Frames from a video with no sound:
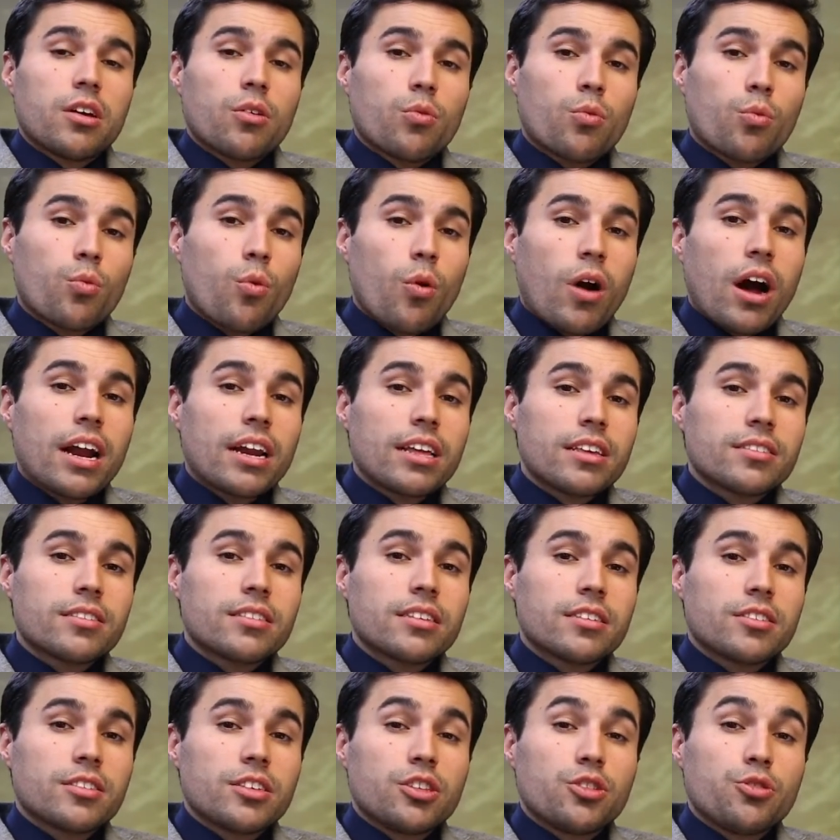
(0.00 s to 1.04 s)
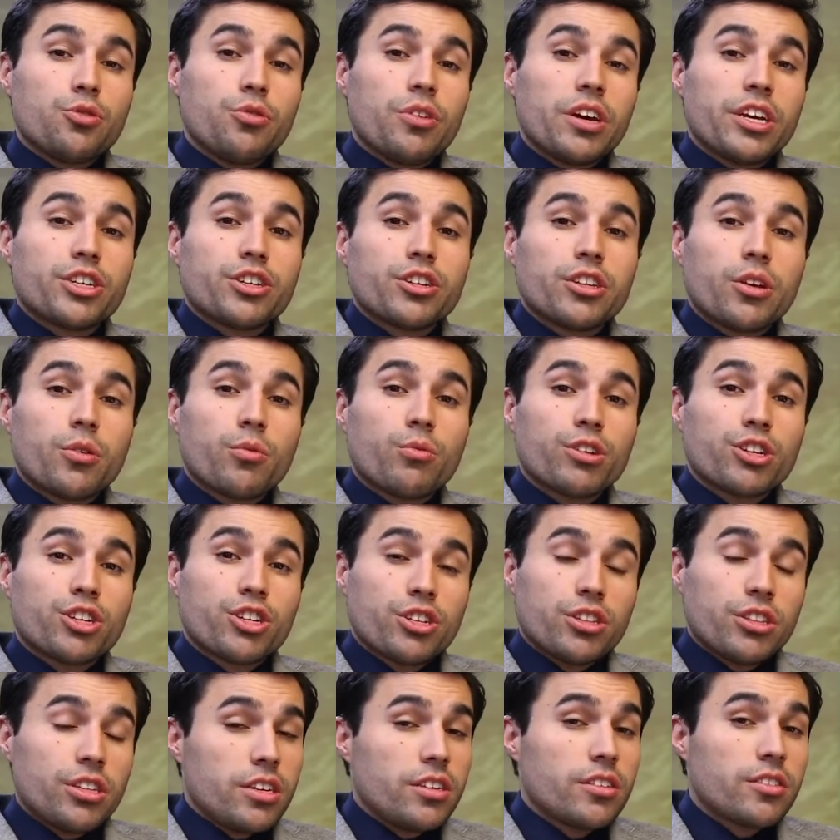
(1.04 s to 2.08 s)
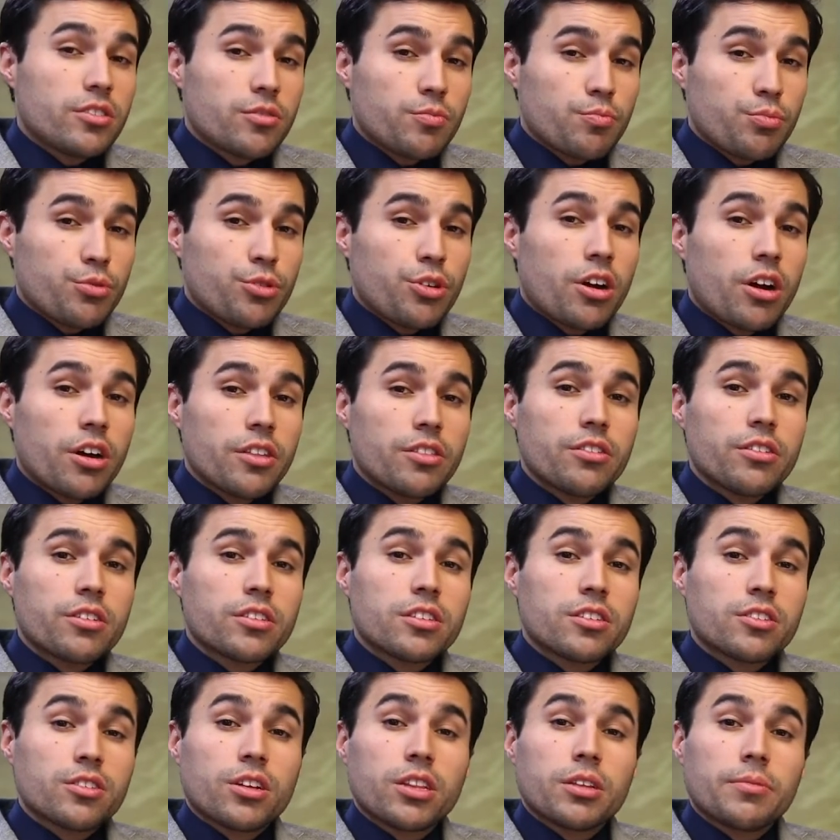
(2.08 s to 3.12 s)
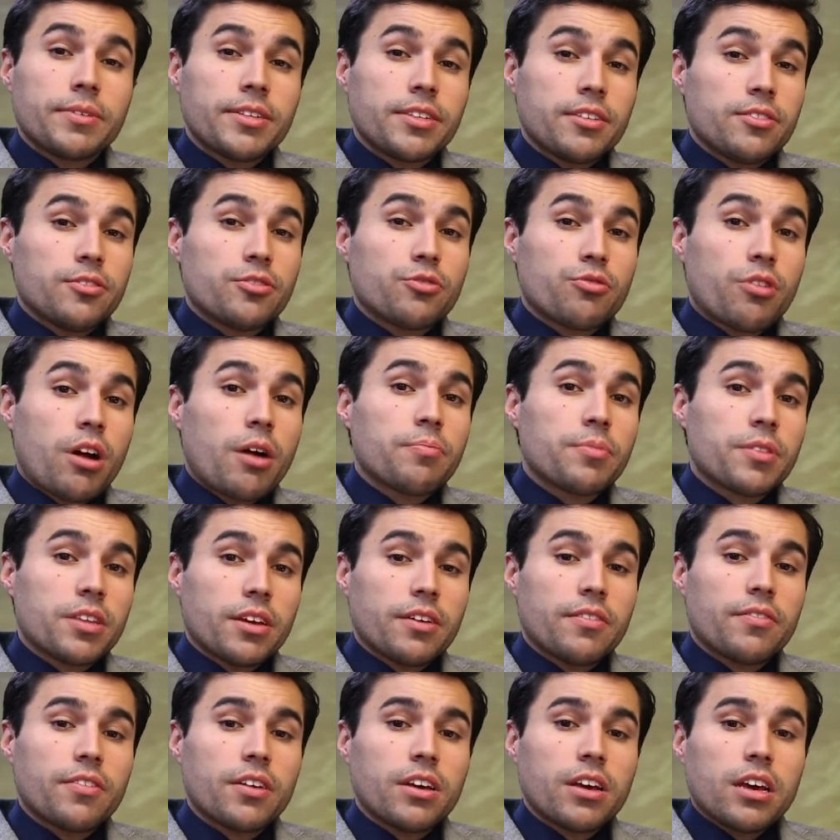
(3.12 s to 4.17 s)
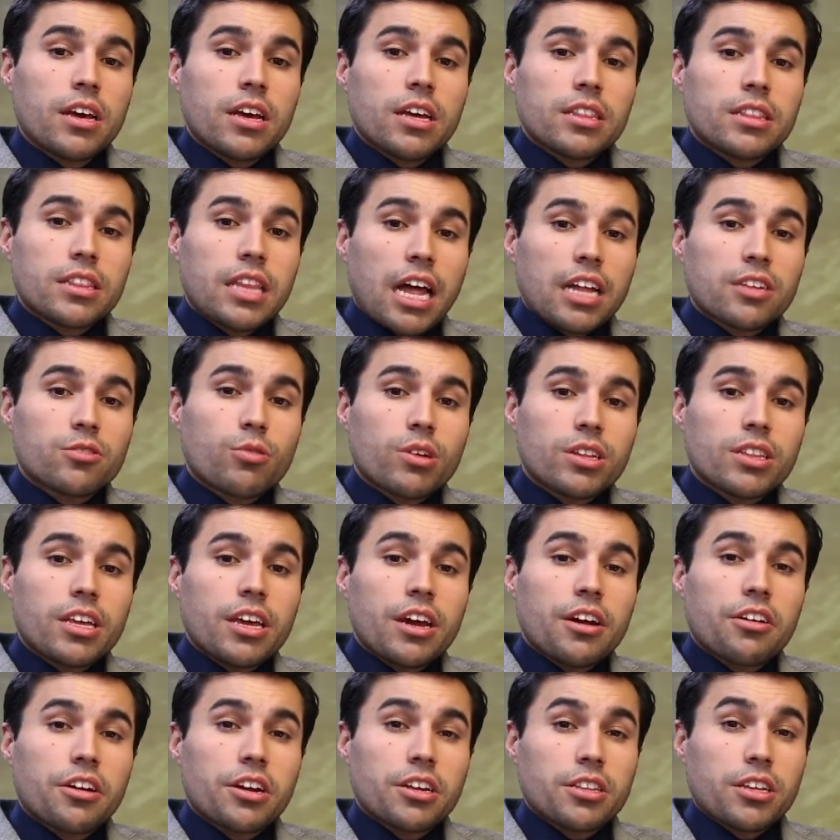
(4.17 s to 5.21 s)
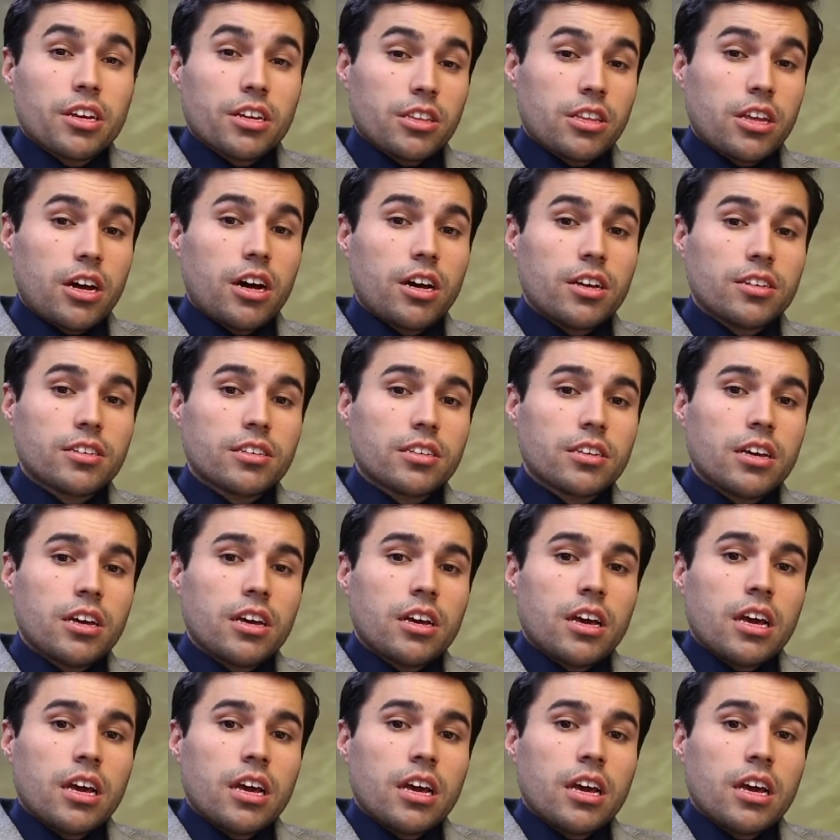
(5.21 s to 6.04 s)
What is the situation in which this product is going to be disruptive? That's what the architect does.